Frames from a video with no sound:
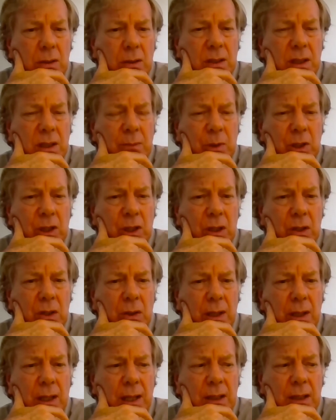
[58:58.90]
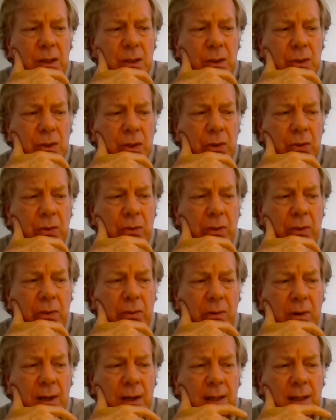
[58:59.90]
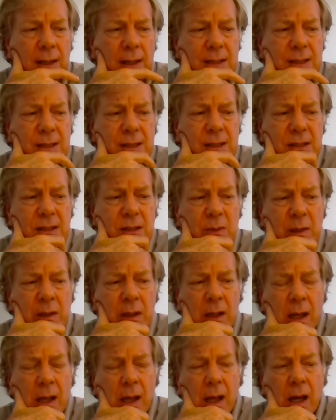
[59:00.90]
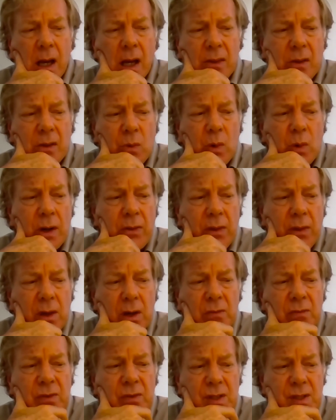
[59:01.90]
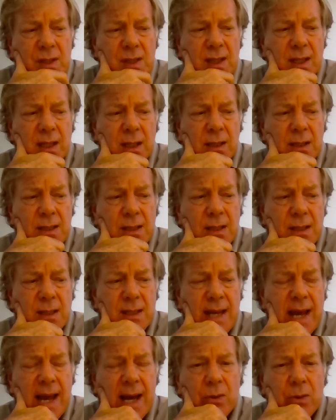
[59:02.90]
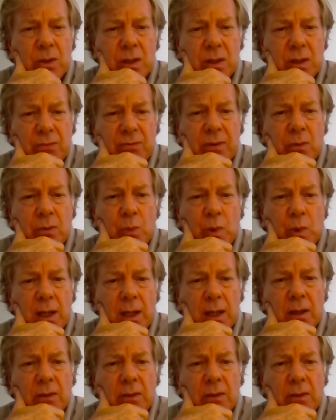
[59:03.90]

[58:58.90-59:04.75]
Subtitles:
time ago, and I don't know that there are any lessons. I mean, I think one of the obvious things is how different we live